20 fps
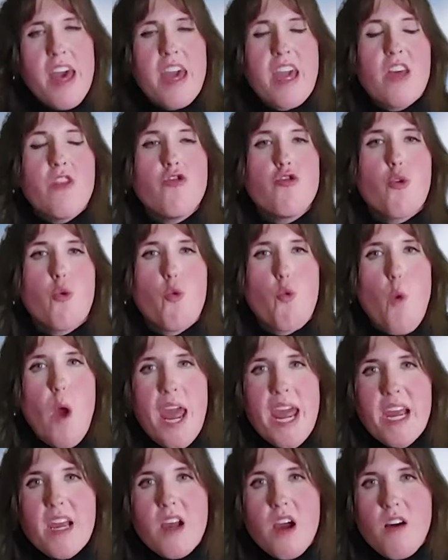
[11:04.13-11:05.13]
in the
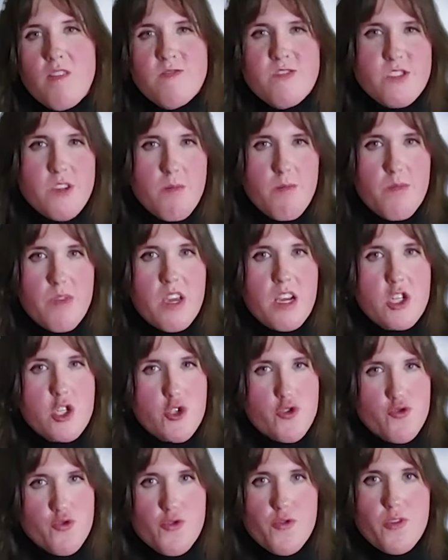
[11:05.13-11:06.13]
wake of something
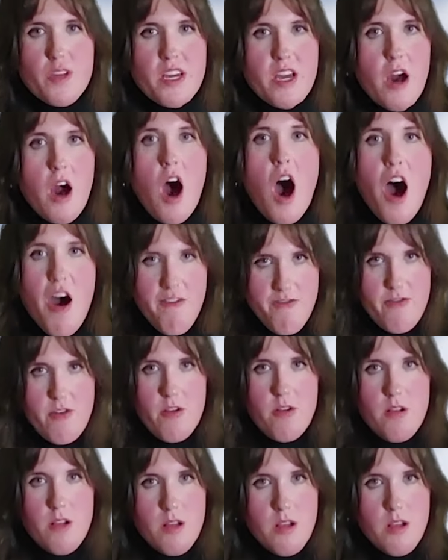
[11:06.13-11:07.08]
truly awful.